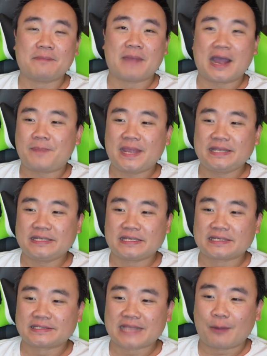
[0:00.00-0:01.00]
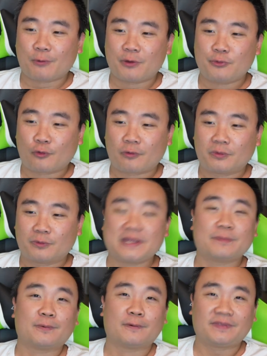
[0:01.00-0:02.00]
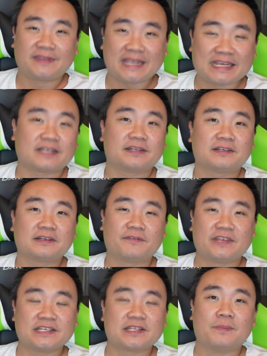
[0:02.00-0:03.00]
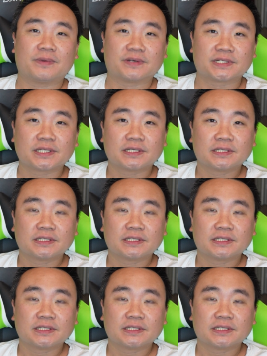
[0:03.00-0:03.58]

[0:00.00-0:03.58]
in my opinion, is not what normal people would think of these numbers.